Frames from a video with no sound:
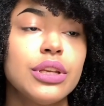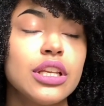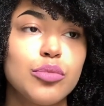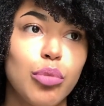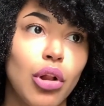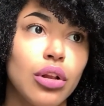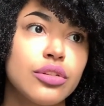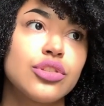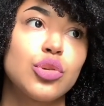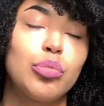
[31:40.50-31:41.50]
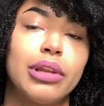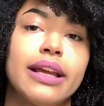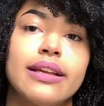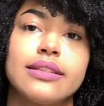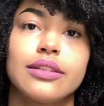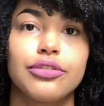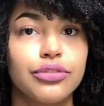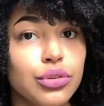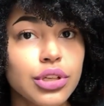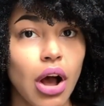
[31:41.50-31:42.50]
need bowls to place
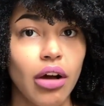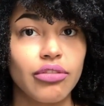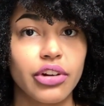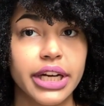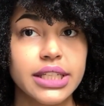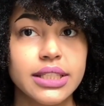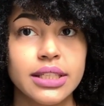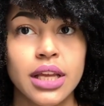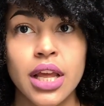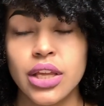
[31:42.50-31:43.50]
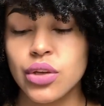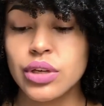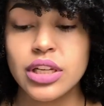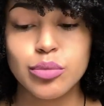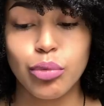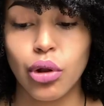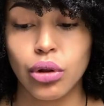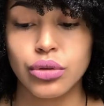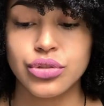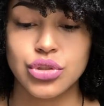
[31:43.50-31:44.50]
food offerings. You need
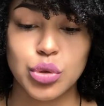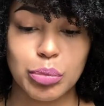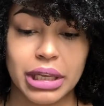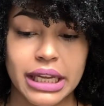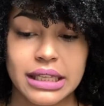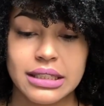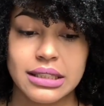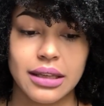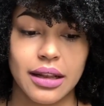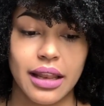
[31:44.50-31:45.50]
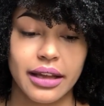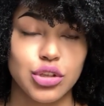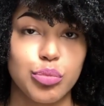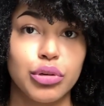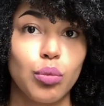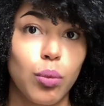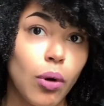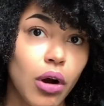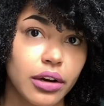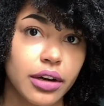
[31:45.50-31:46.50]
bowls to place, like to put
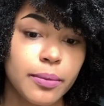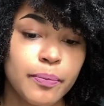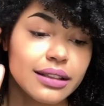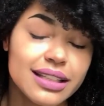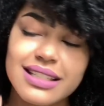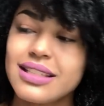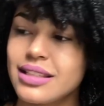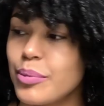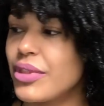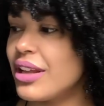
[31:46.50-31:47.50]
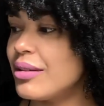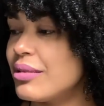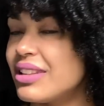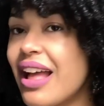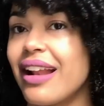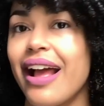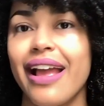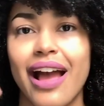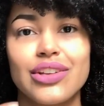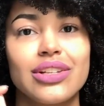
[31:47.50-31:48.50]
water. This is something that I
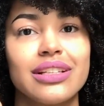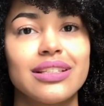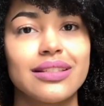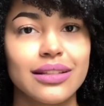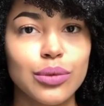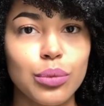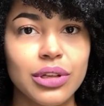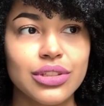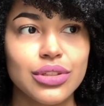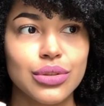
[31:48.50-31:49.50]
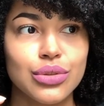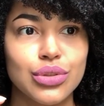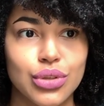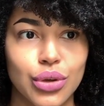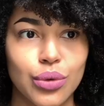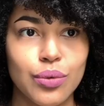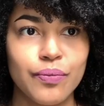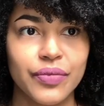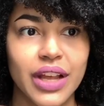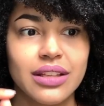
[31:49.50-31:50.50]
actually still want to
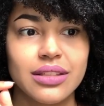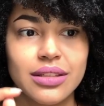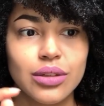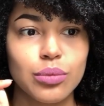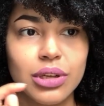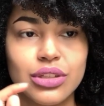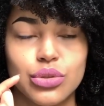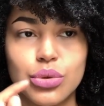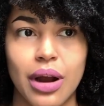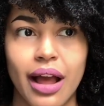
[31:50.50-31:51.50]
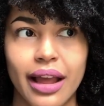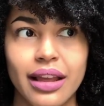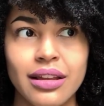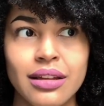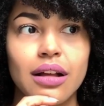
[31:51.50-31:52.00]
do. I still want to try,